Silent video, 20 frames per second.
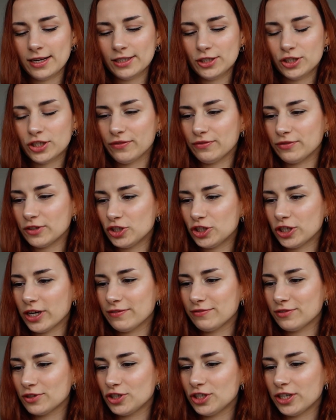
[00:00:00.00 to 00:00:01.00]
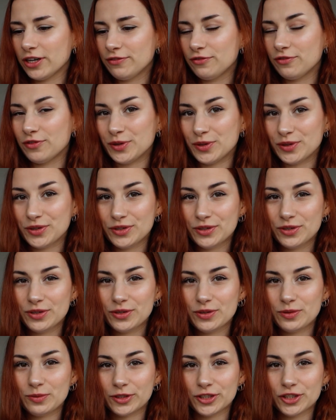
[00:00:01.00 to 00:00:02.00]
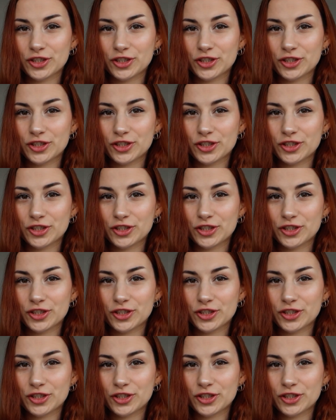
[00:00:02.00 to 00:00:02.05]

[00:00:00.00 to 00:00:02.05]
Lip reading: Shuffle. We're